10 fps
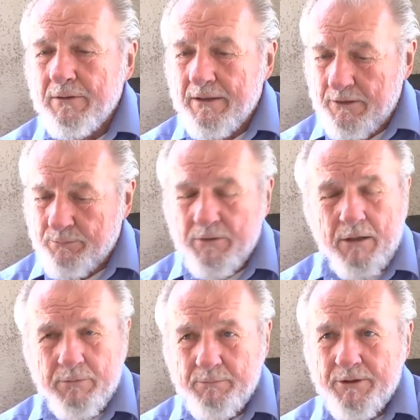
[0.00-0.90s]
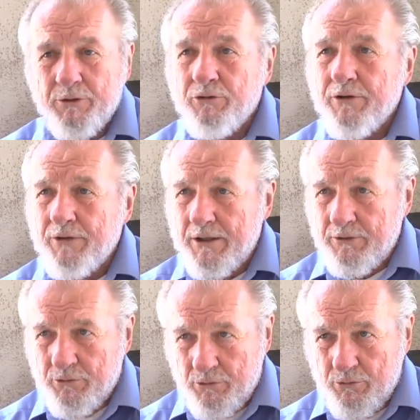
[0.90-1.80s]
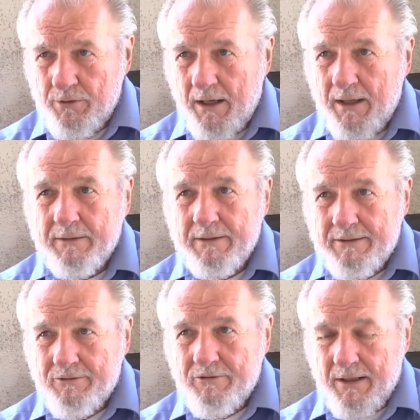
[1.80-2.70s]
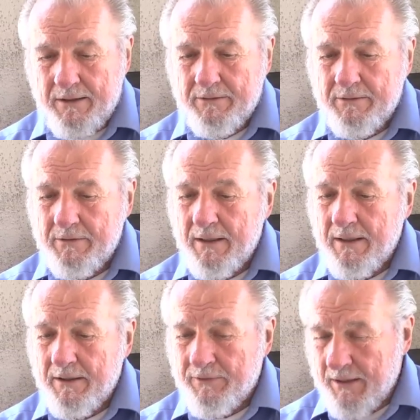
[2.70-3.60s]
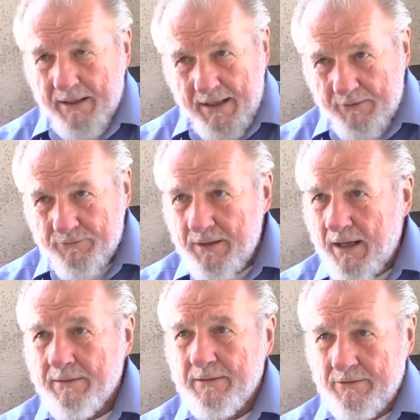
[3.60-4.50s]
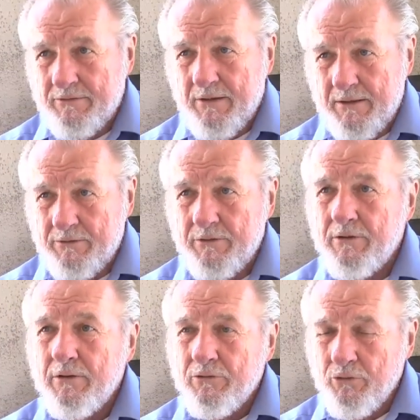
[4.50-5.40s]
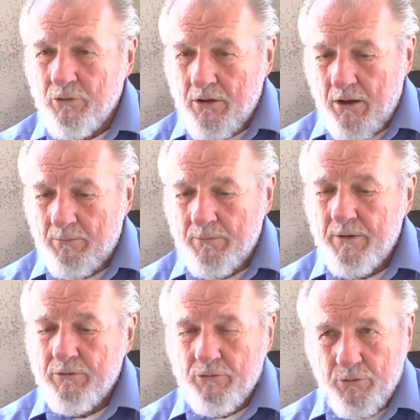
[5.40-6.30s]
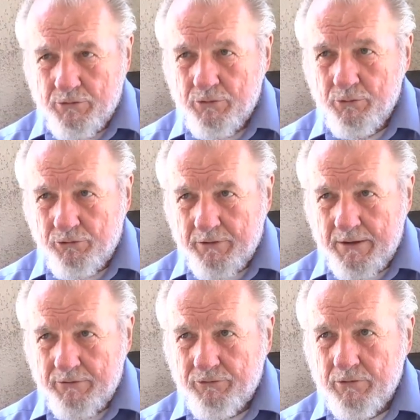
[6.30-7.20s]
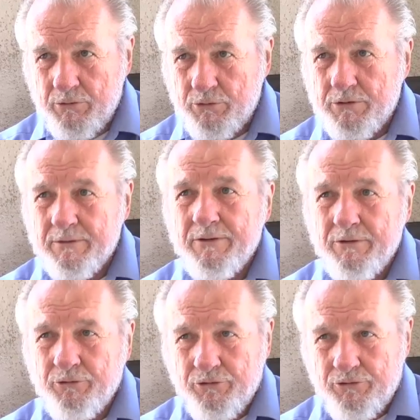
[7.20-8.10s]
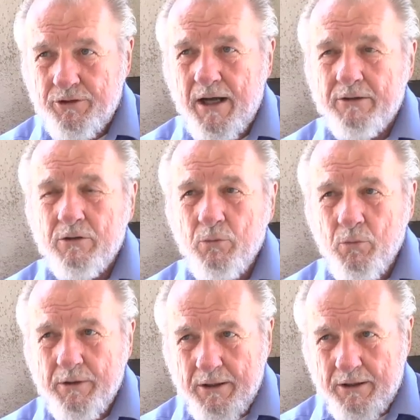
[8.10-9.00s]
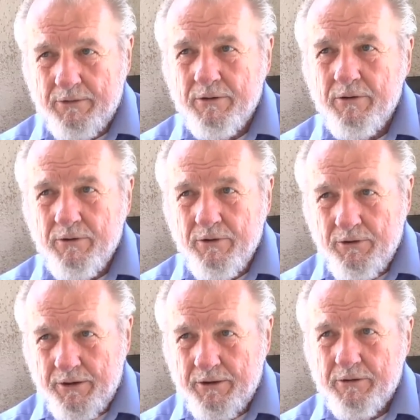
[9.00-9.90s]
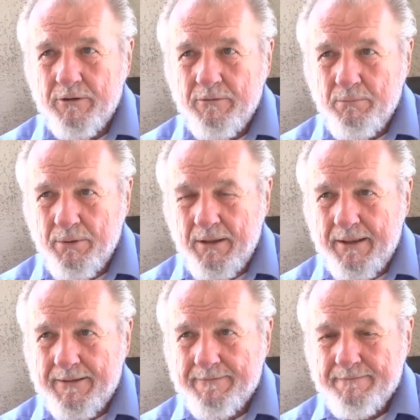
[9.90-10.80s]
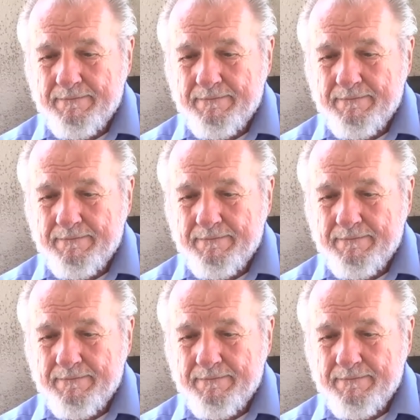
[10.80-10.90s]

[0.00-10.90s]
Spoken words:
And the problem is they do not intend and they have not intended to come to a two-state solution. This is not in their plan.